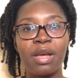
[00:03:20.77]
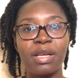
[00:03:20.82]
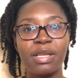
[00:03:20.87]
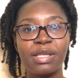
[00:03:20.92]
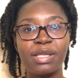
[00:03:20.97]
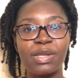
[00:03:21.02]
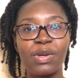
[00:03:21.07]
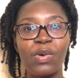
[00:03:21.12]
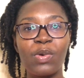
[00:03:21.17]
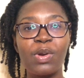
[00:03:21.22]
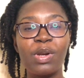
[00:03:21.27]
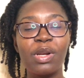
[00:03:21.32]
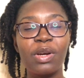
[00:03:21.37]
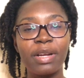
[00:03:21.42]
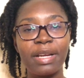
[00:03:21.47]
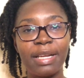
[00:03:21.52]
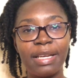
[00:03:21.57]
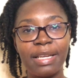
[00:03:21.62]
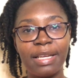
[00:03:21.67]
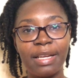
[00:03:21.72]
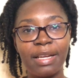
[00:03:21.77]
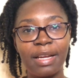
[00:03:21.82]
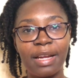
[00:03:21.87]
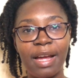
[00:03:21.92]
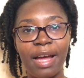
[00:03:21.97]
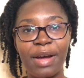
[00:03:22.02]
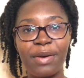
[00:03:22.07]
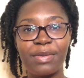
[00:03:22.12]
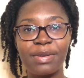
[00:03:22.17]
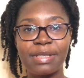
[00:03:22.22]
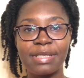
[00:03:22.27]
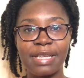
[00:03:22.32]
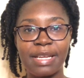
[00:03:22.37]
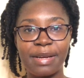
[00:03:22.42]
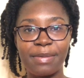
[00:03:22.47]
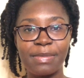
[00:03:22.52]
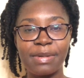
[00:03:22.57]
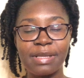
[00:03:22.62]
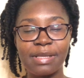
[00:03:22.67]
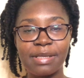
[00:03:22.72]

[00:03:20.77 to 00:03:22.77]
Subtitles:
So luckily, I was able